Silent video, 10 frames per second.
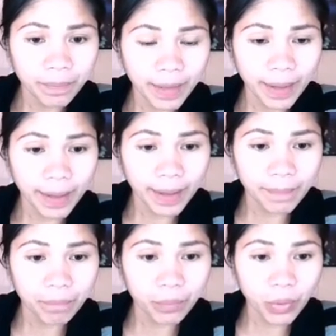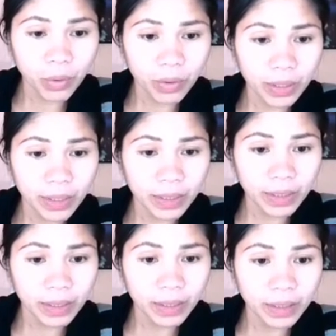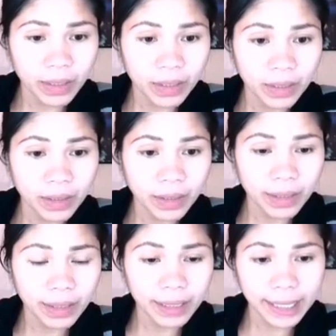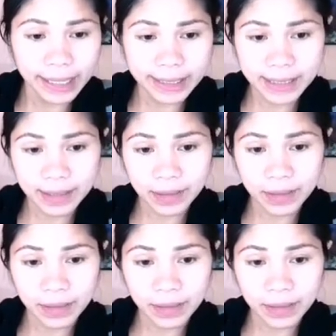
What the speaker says: Ayan po. Yes.